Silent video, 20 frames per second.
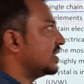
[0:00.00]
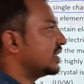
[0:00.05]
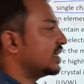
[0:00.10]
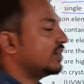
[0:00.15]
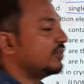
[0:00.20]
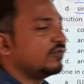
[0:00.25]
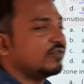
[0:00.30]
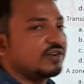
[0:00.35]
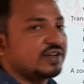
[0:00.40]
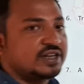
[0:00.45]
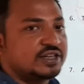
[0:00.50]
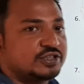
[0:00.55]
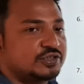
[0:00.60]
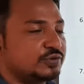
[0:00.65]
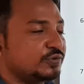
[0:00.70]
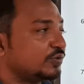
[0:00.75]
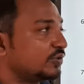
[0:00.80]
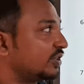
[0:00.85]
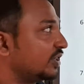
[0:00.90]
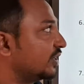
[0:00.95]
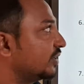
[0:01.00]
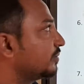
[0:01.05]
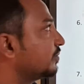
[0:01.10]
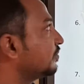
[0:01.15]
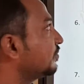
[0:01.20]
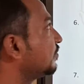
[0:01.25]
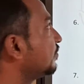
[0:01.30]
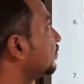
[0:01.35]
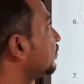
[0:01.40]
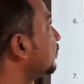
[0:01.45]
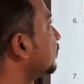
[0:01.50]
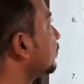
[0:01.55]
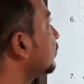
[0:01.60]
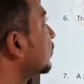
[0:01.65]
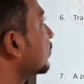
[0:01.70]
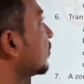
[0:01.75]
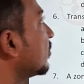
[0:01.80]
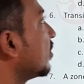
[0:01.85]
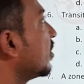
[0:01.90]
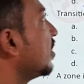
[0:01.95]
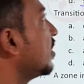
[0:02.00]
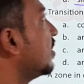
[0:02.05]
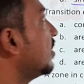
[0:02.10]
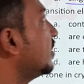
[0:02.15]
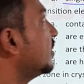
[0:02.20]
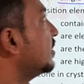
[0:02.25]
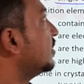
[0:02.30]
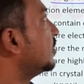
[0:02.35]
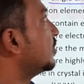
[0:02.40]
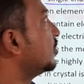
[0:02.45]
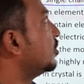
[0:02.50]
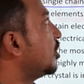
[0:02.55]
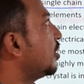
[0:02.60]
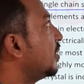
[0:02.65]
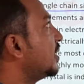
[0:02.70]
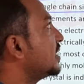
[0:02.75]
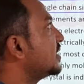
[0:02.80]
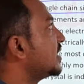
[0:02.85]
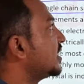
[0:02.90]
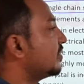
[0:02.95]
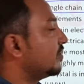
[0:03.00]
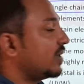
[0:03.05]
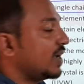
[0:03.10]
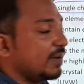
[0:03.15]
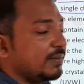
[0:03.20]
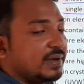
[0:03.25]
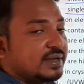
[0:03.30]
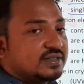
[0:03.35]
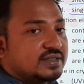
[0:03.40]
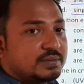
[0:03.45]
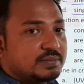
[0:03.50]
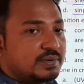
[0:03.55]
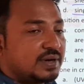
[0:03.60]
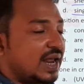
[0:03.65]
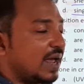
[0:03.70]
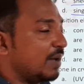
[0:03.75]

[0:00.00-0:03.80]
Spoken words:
chain, 1:3. So double chain, we have example